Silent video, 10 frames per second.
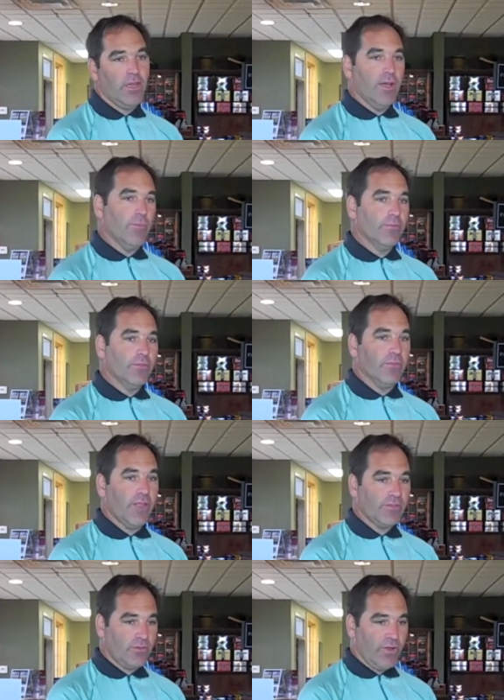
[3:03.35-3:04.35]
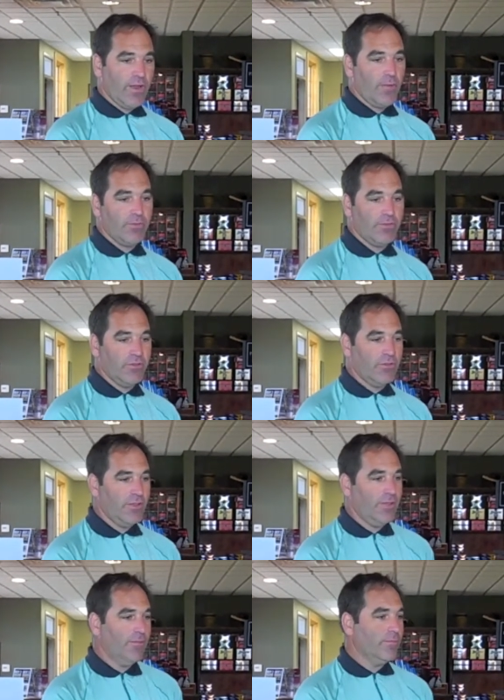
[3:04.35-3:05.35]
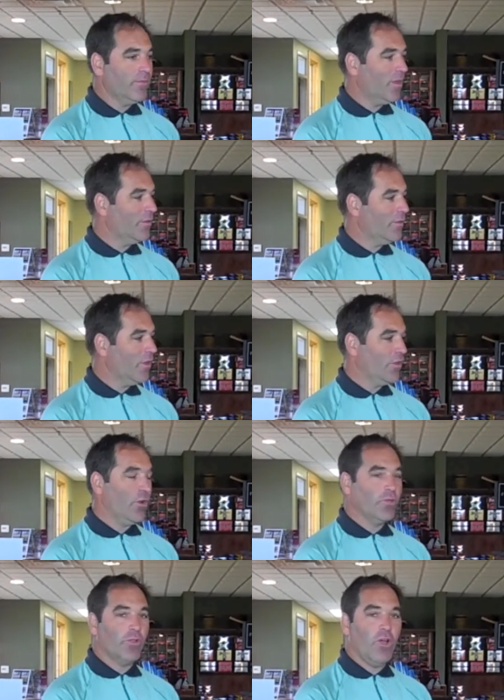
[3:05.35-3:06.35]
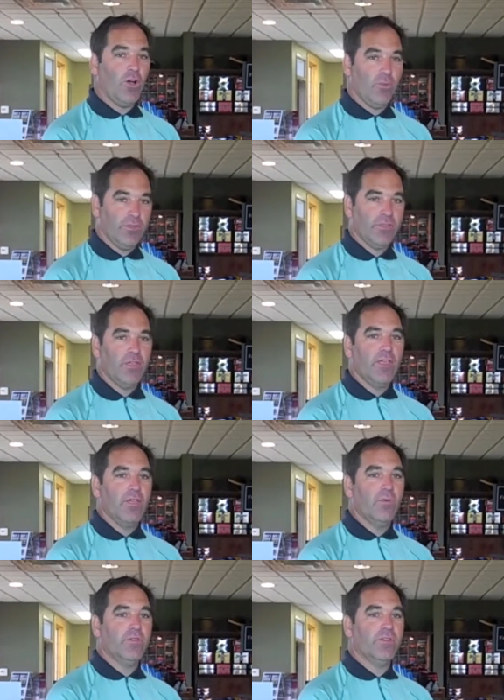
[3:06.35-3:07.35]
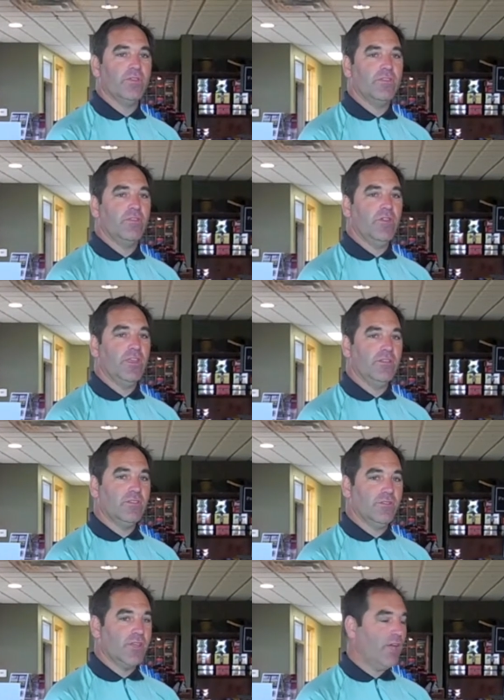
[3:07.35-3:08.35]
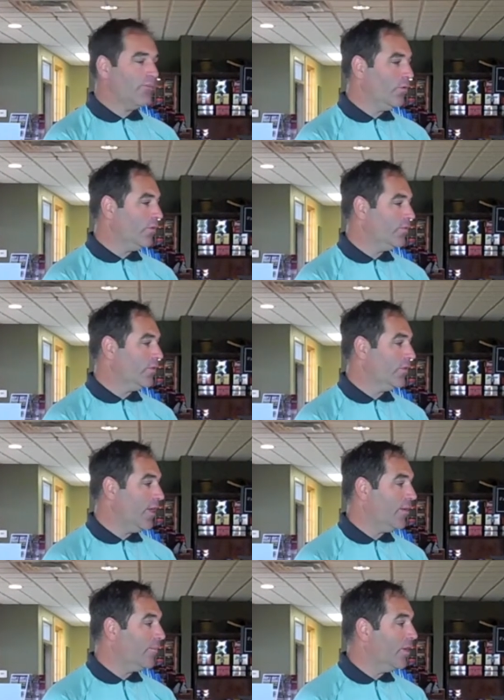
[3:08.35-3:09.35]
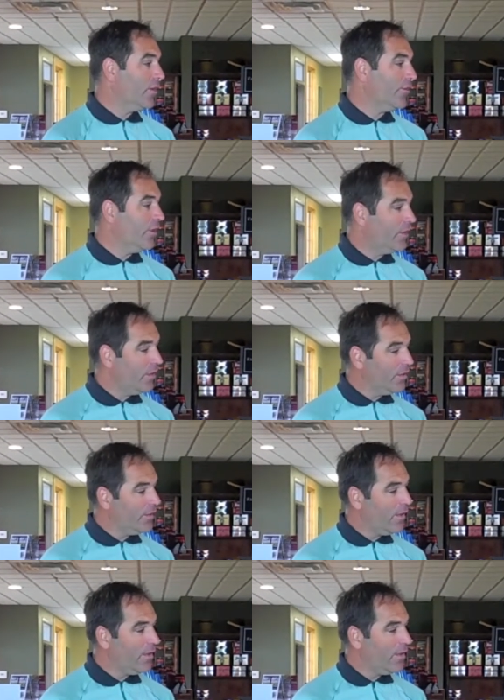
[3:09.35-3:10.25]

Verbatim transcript: Um, so that's a great opportunity and, and it goes along with, with the uniqueness of the golf course with a lot of bunkering and a mm-hmm.